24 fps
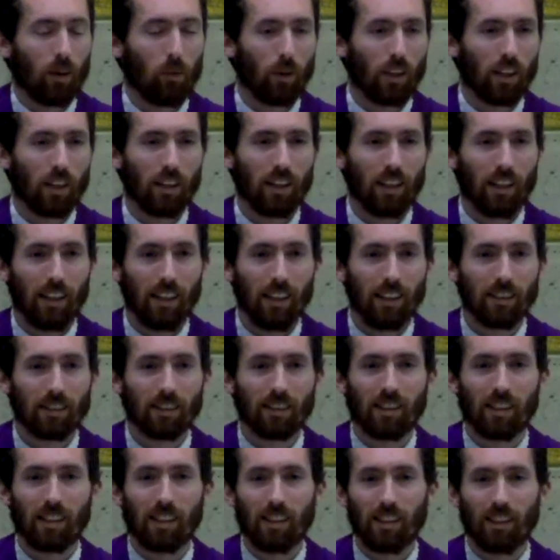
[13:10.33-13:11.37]
And we can
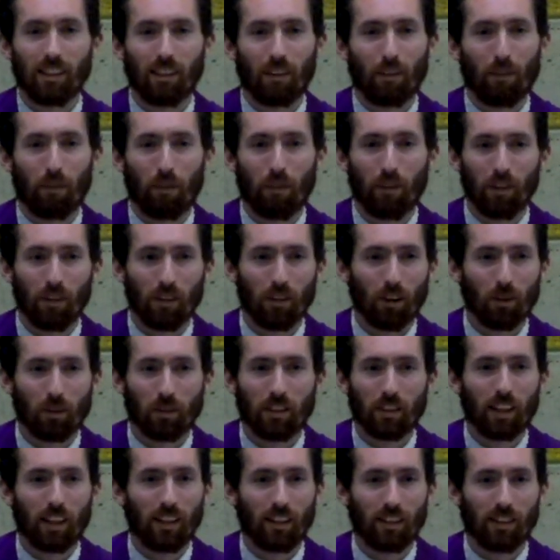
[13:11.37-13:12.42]
easily fill
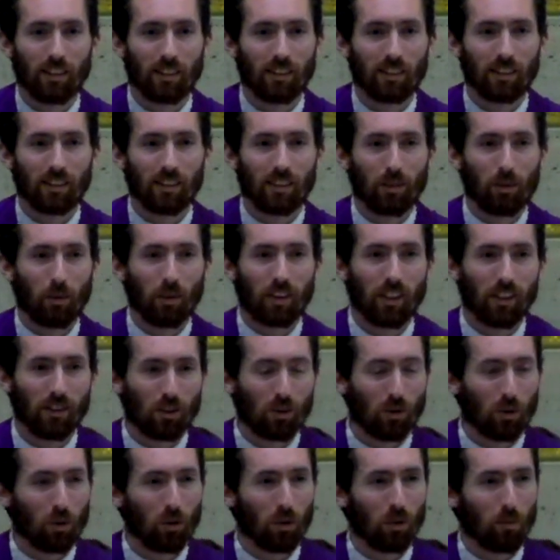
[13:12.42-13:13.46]
our days with
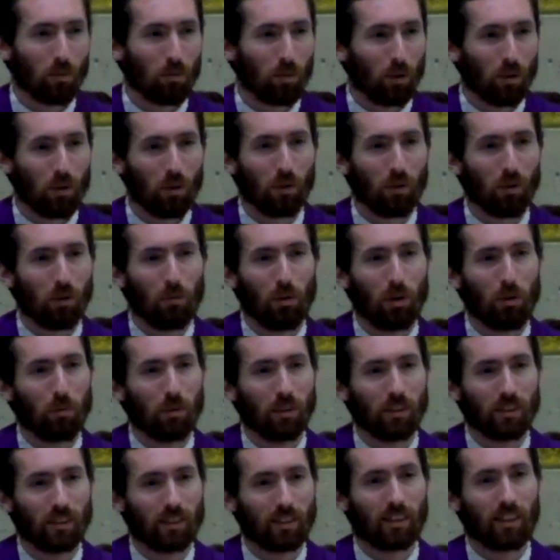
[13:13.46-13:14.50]
these short, beautiful
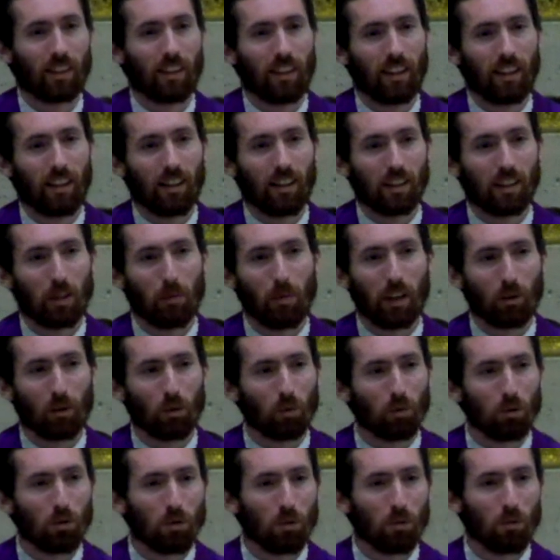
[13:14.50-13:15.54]
moments to make
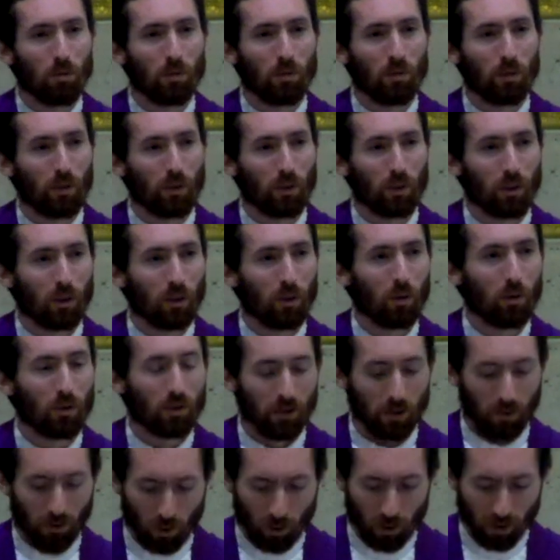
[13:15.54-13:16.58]
room for the
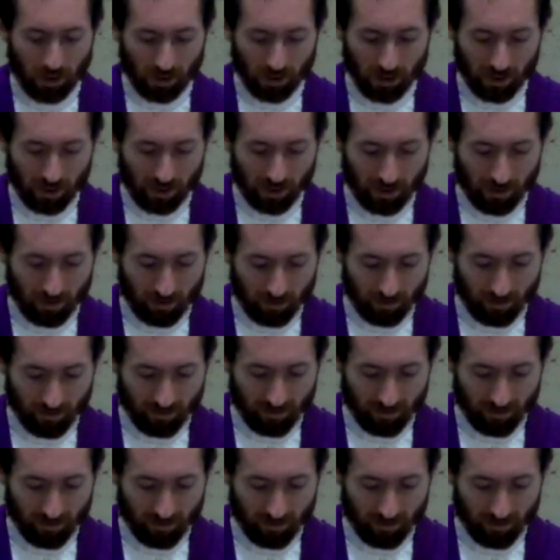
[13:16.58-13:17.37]
Lord's voice.